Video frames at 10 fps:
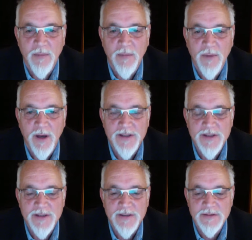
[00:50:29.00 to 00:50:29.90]
I
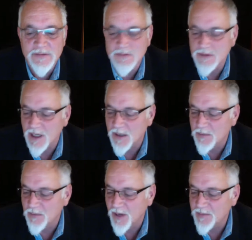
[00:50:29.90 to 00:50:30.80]
just
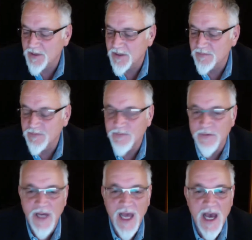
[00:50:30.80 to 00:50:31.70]
piped in for
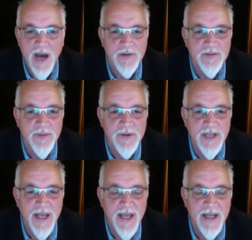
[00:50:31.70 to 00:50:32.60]
an hour and spoke
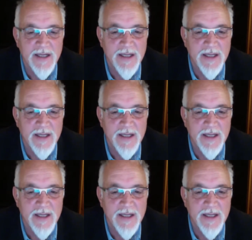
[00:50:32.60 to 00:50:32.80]
to Andy,